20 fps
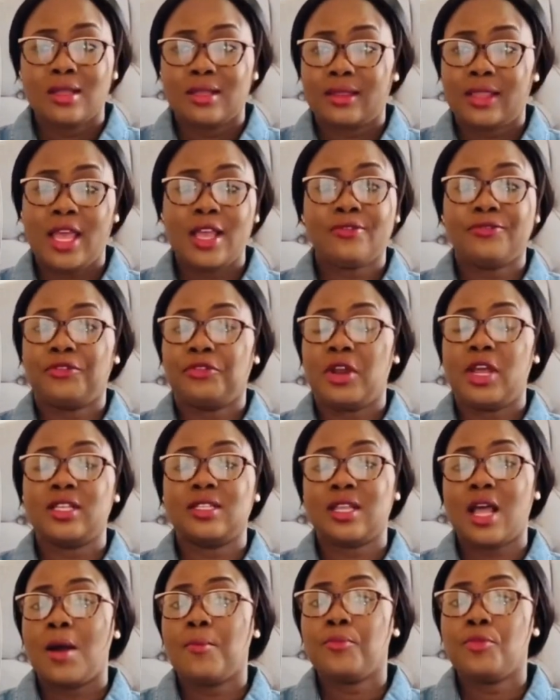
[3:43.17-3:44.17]
Take for
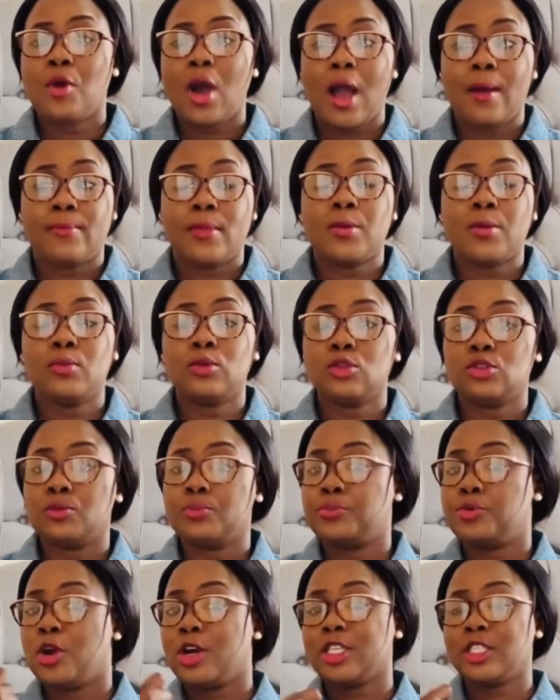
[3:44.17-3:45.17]
example, I'm able to
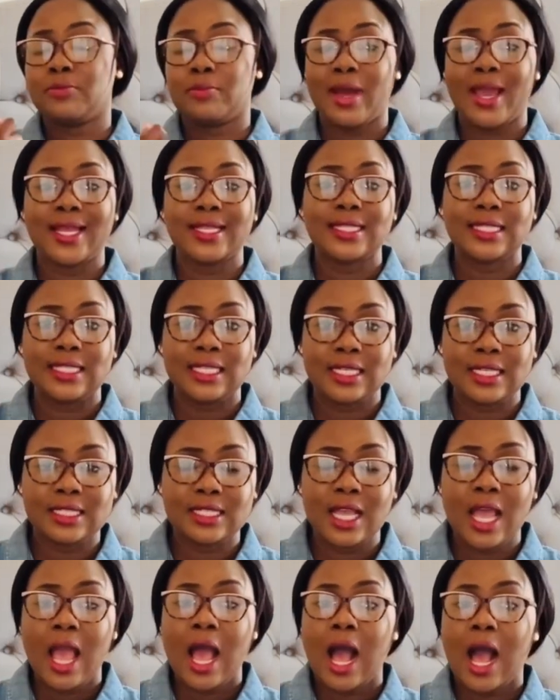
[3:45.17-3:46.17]
brush my teeth,
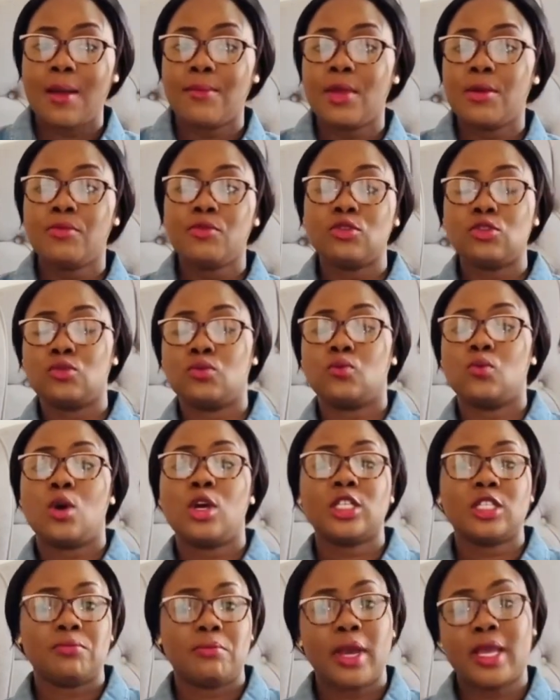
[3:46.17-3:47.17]
I'm able to
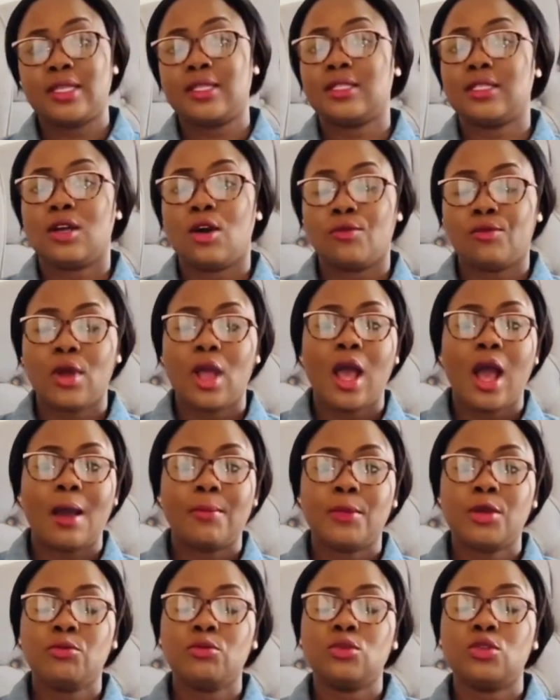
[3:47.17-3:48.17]
wash myself,
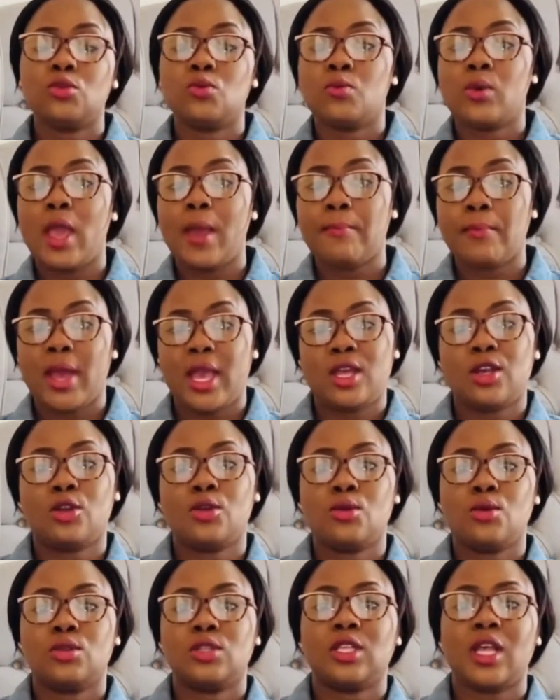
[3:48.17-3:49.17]
I'm able to wear my
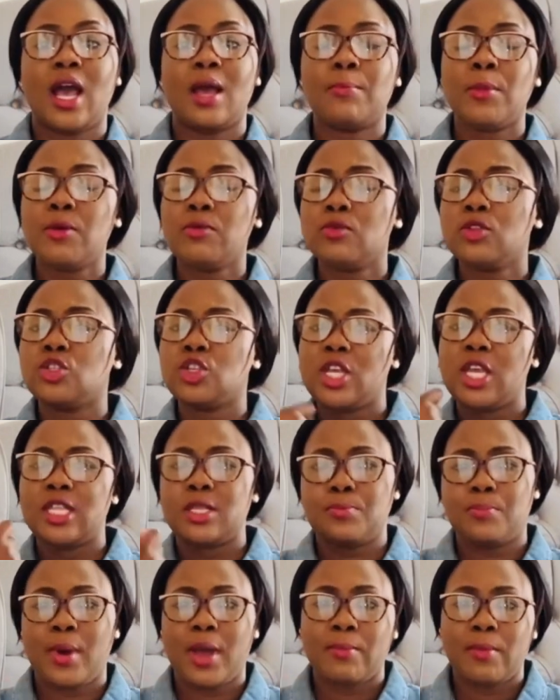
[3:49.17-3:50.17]
clothes, I'm able to
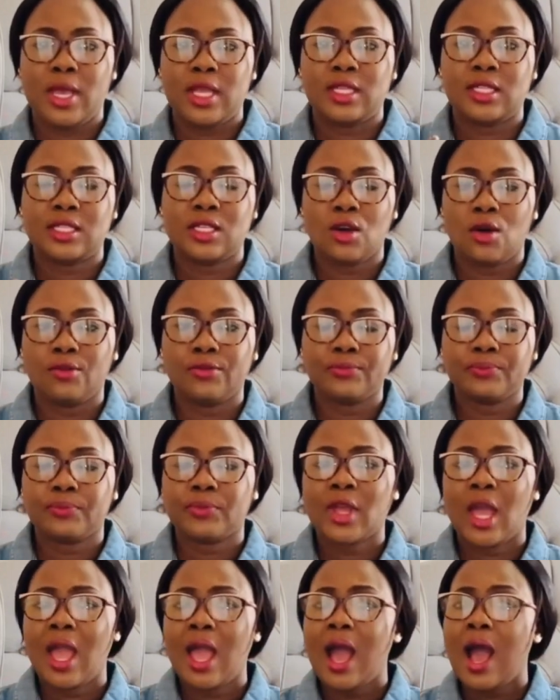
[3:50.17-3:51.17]
eat by myself.
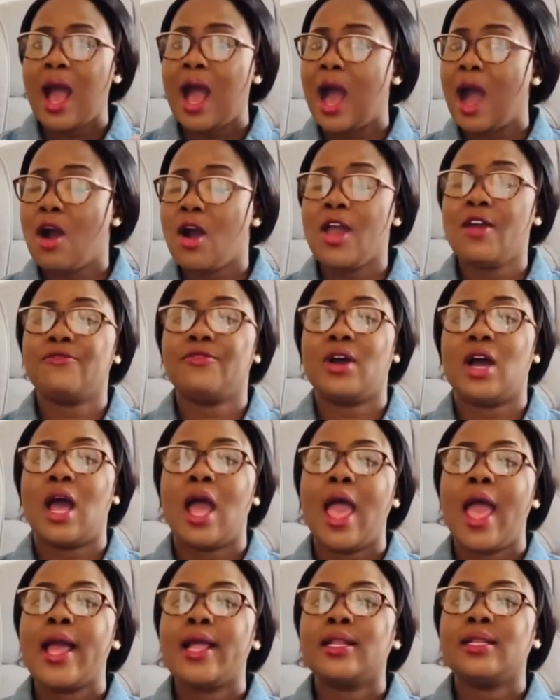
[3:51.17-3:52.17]
However,
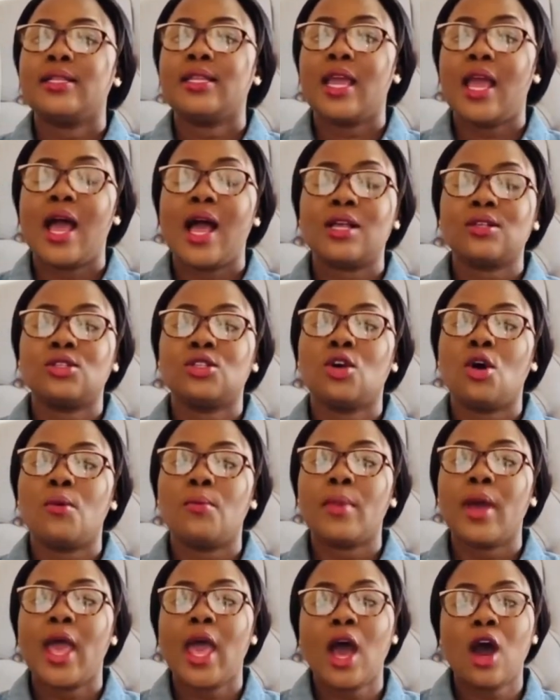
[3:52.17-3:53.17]
there are
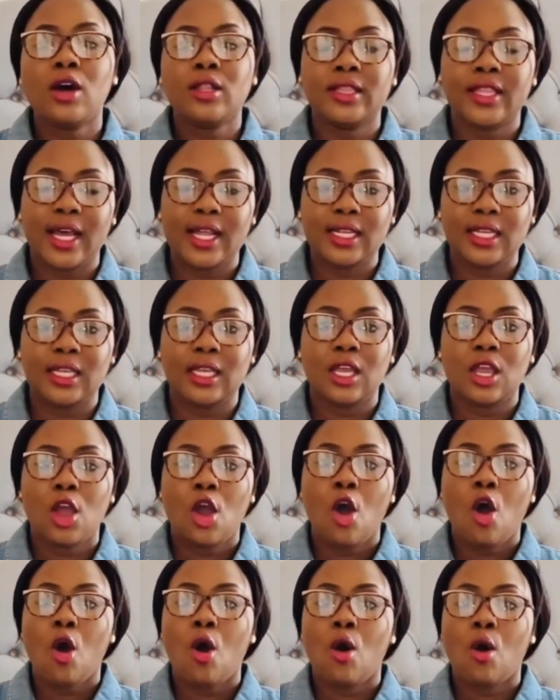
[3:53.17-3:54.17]
some elderly
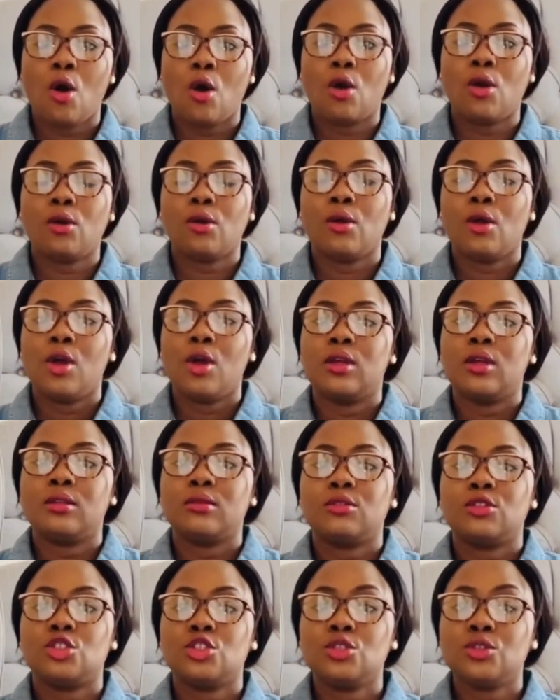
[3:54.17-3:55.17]
or
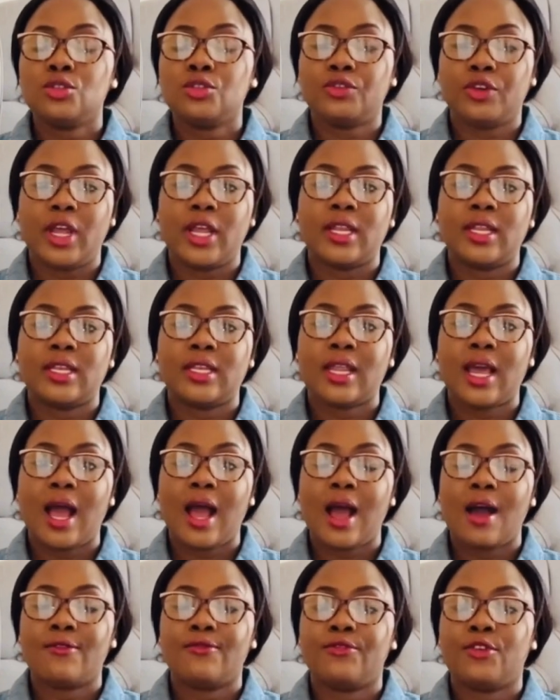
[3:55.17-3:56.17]
children that
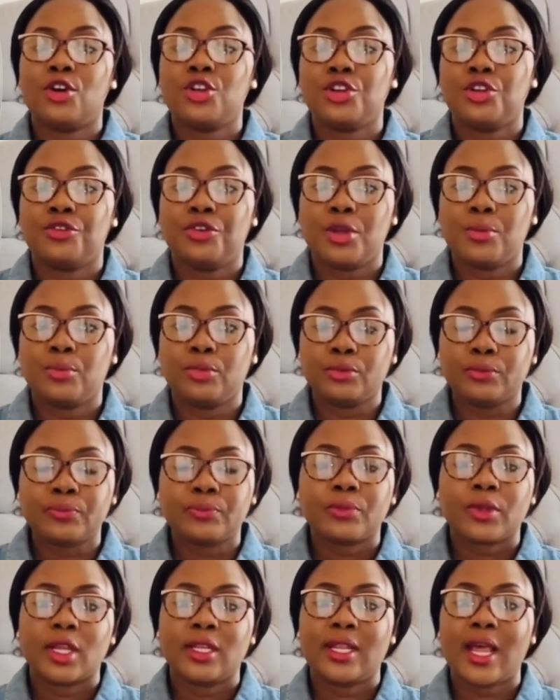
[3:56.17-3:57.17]
are vulnerable,
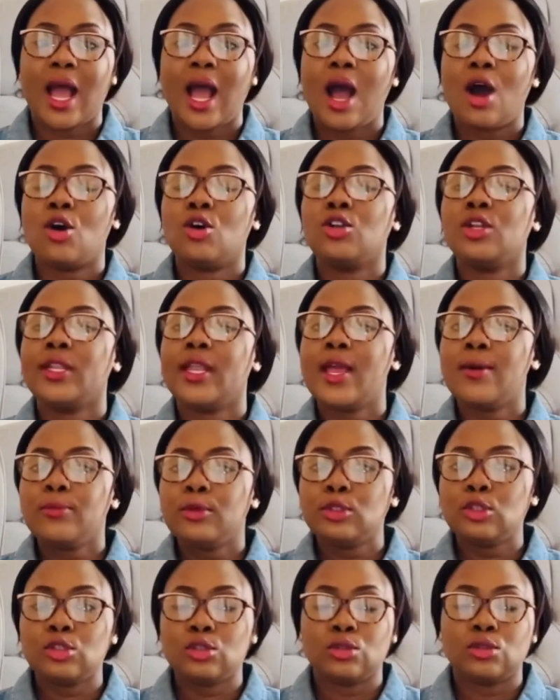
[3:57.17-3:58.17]
that are
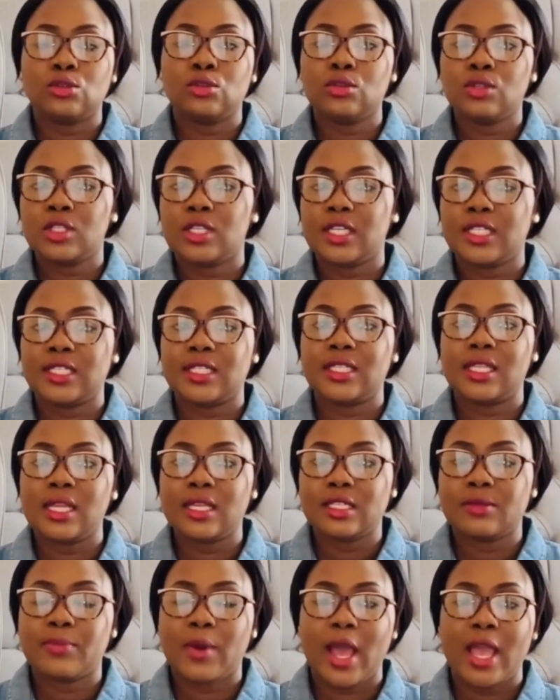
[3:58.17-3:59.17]
unable to do these
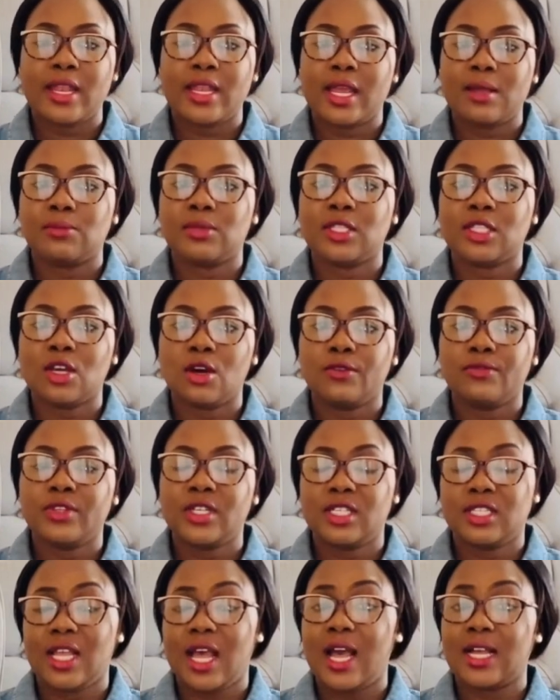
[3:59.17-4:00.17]
things by themselves,
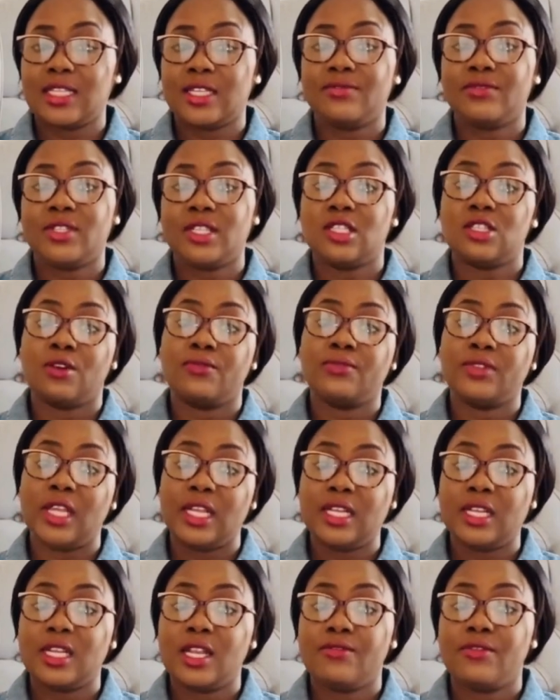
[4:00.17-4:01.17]
these activities of
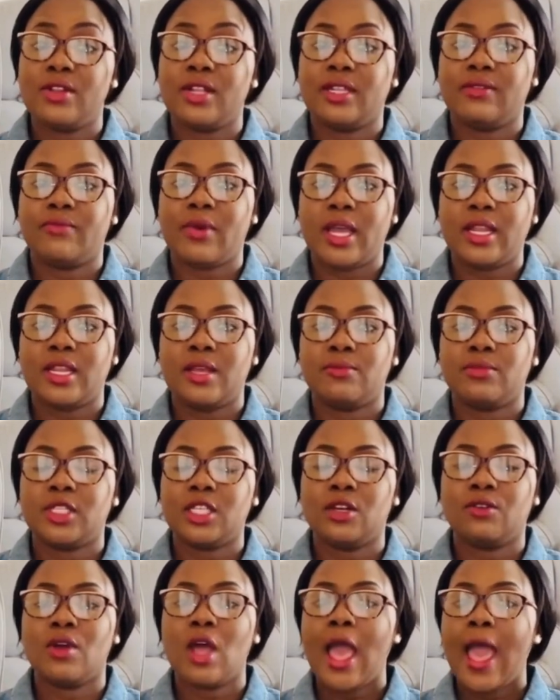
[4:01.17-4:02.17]
daily living by
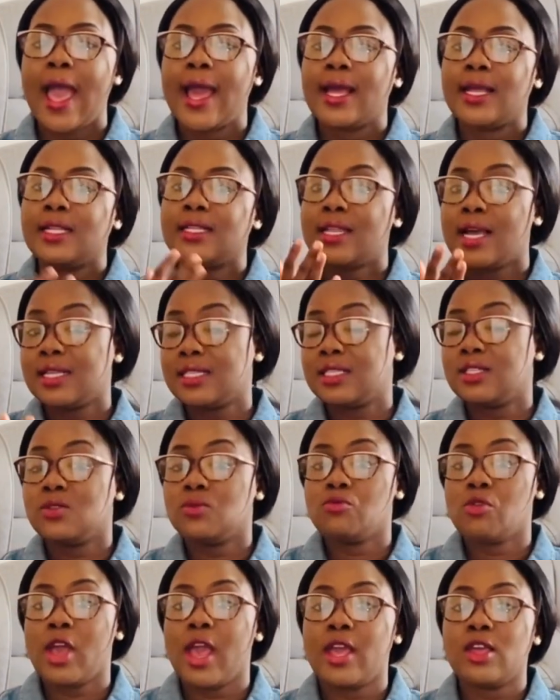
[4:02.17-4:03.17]
themselves. That is
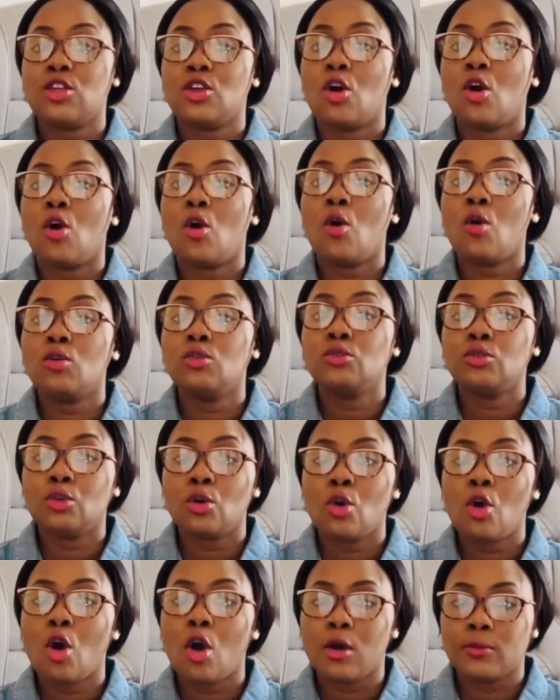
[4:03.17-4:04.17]
where your own
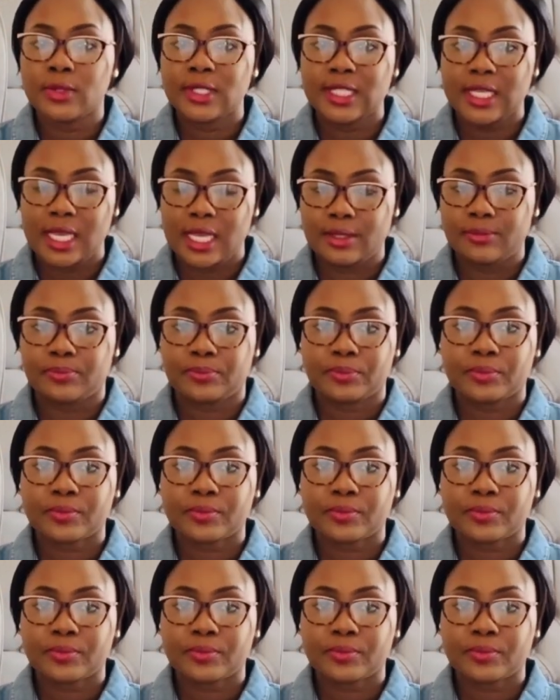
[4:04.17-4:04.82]
role comes in.